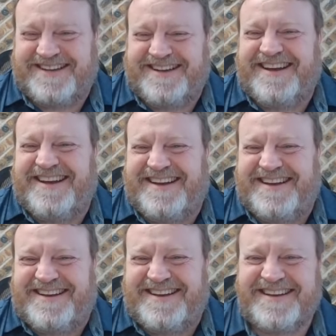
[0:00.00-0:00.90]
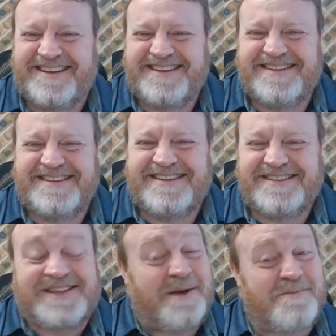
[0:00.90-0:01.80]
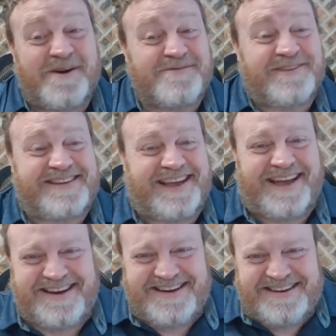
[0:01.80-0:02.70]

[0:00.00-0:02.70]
It's not perfect yet.